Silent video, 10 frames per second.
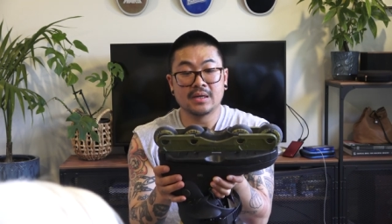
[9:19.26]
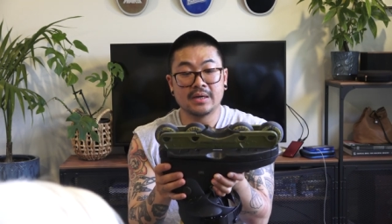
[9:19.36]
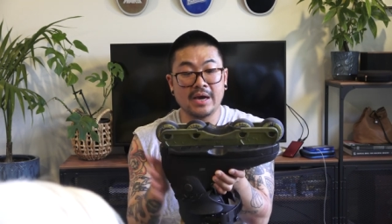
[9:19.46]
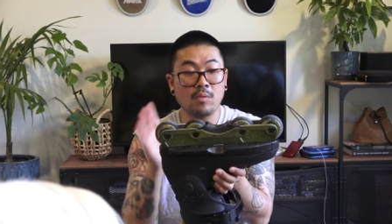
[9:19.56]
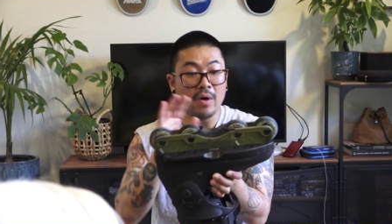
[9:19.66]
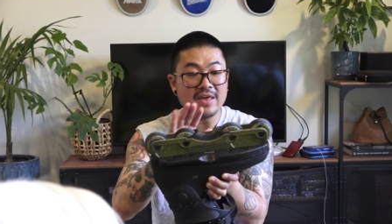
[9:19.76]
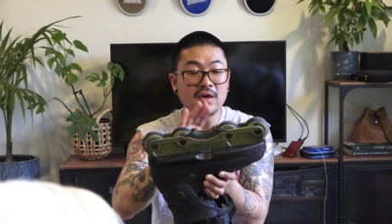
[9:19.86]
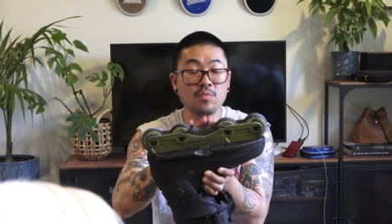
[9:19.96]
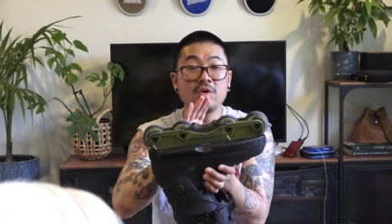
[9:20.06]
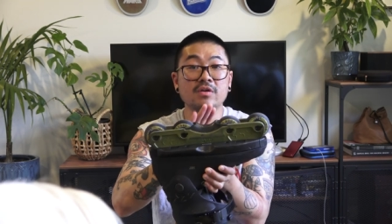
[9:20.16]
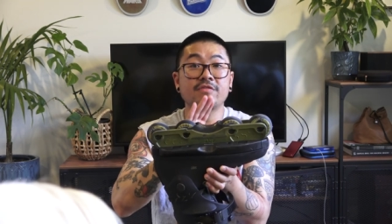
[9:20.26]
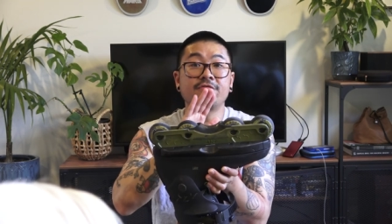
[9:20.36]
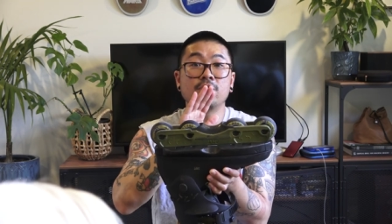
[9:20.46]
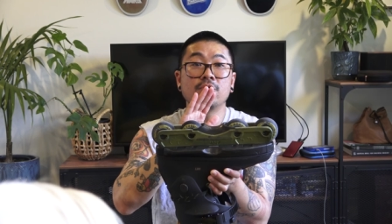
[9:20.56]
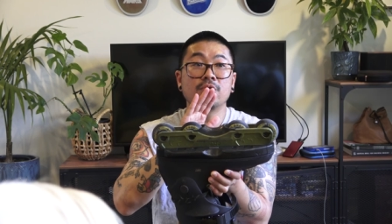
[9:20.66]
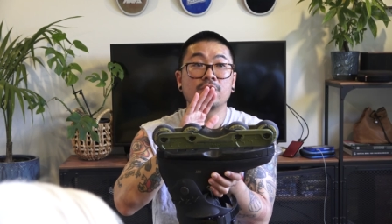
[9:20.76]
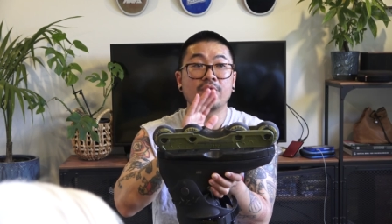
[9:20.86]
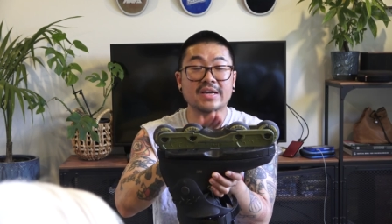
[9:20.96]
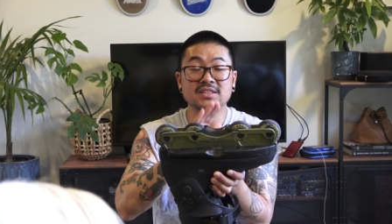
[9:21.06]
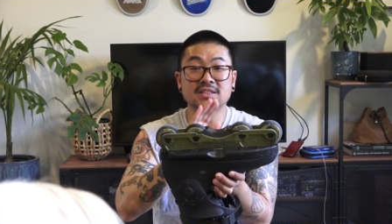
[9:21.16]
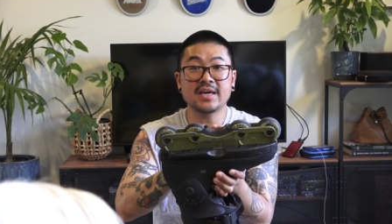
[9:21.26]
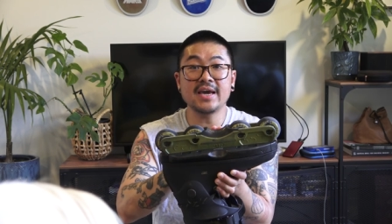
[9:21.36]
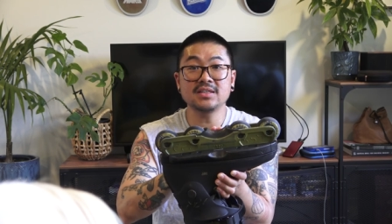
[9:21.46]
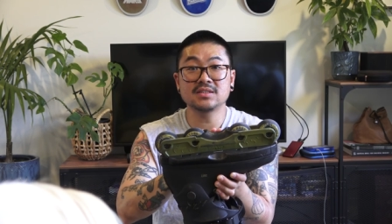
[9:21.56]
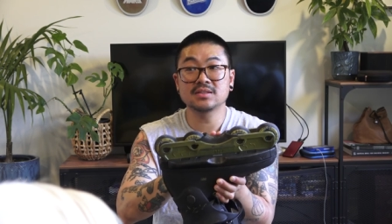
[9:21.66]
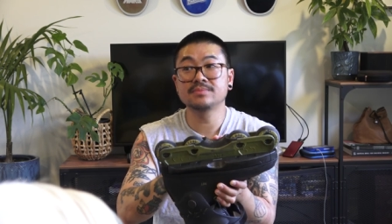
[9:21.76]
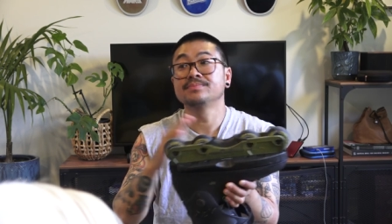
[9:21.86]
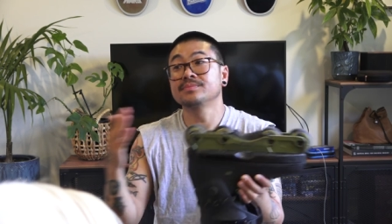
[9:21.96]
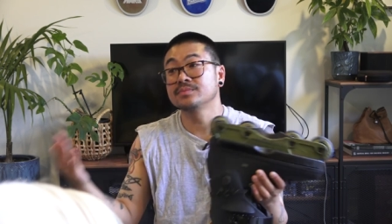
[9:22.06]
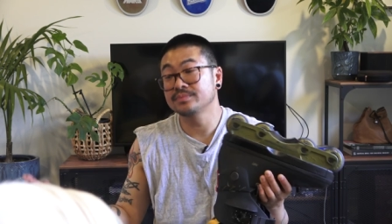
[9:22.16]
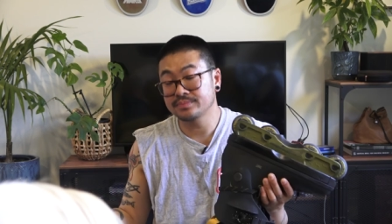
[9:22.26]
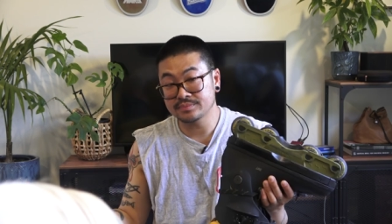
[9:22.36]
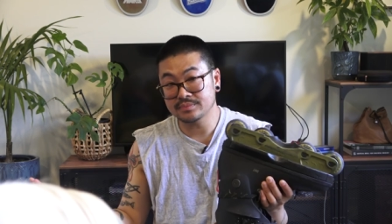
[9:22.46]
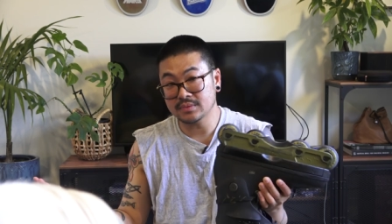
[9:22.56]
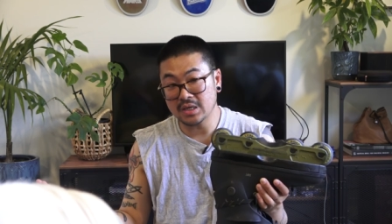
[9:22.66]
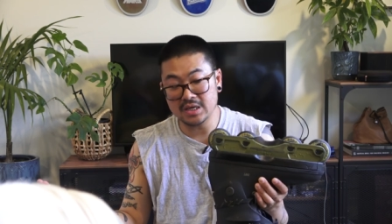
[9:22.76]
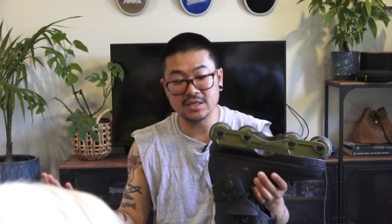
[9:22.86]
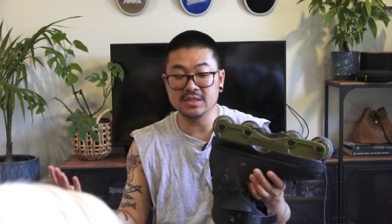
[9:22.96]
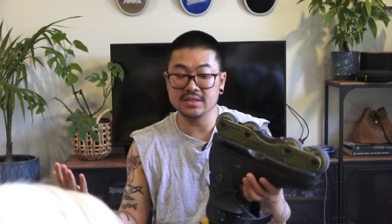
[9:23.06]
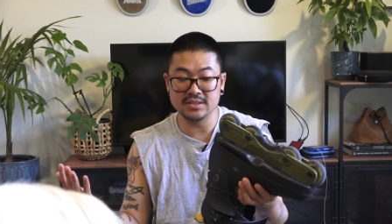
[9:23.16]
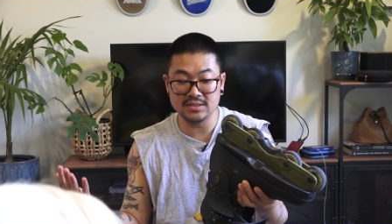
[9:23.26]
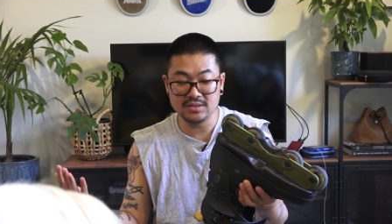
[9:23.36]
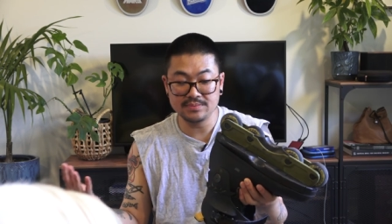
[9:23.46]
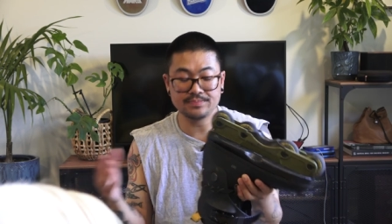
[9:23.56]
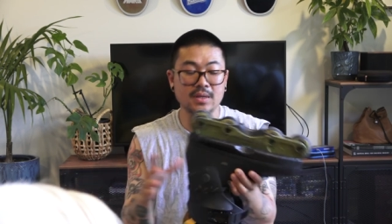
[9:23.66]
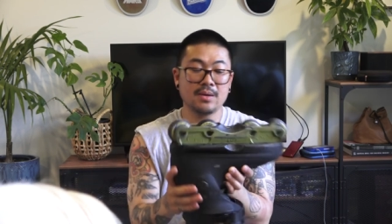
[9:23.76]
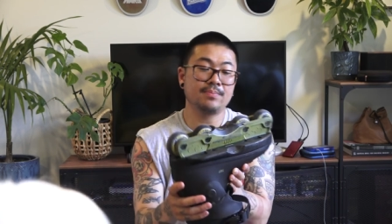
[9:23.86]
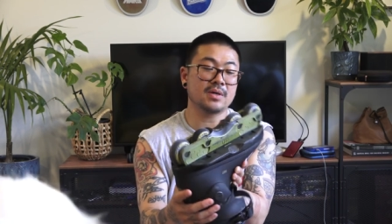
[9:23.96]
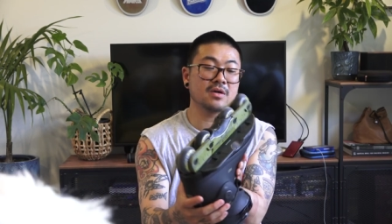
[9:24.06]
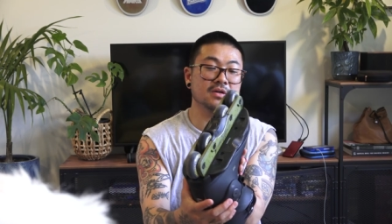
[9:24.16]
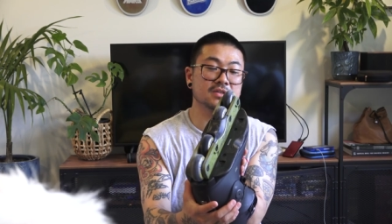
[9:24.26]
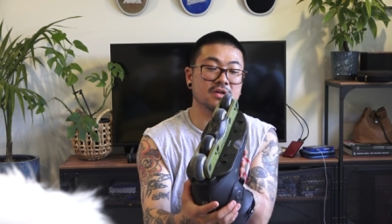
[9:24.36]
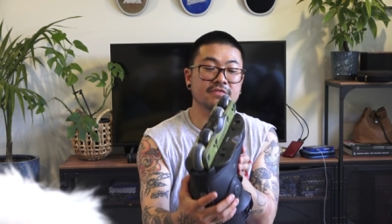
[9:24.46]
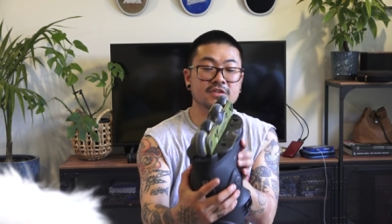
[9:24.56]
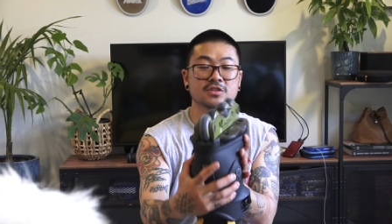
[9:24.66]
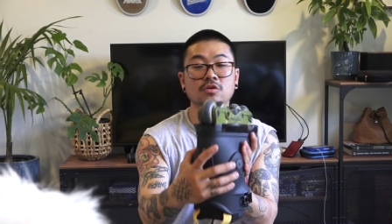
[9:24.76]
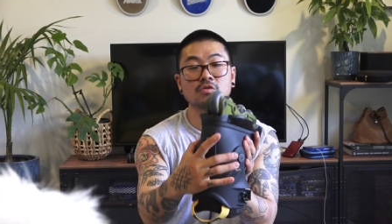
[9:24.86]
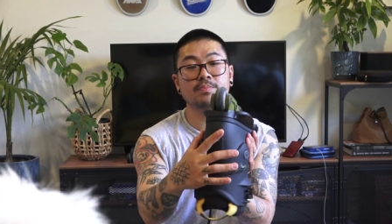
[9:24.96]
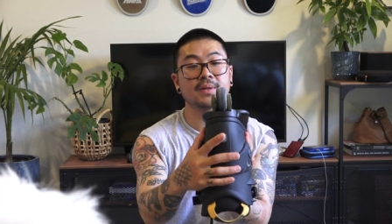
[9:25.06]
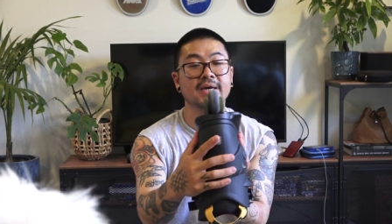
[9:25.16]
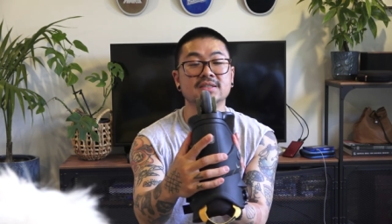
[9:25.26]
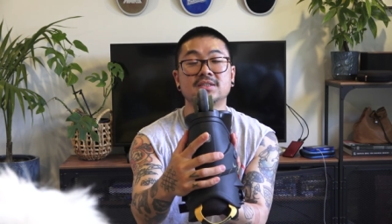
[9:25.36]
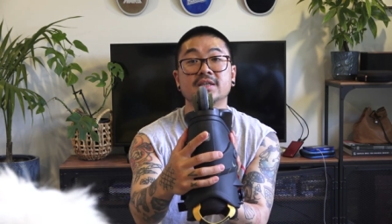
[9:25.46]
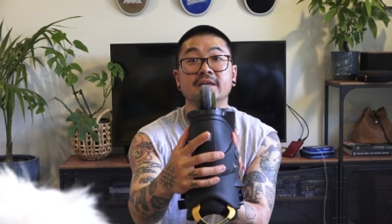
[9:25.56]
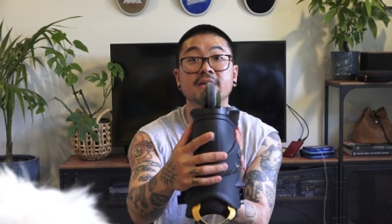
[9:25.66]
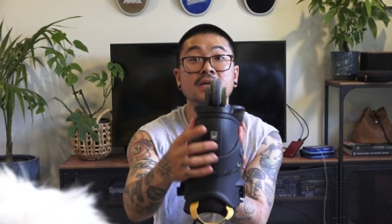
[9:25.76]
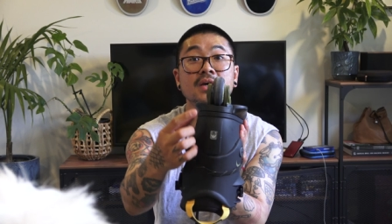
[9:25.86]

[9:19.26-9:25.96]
Now, why they work for Razor skates is because of the sole plates here